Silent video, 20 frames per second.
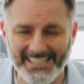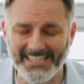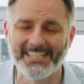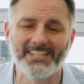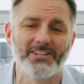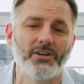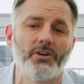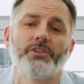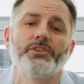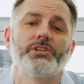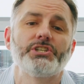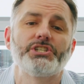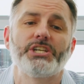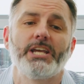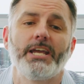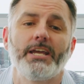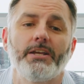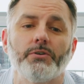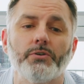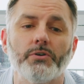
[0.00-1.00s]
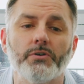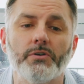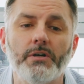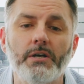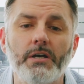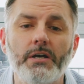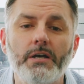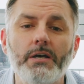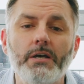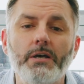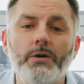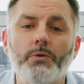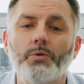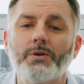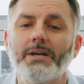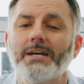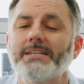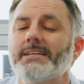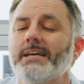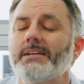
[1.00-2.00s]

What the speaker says: it on the channel. Well, guys,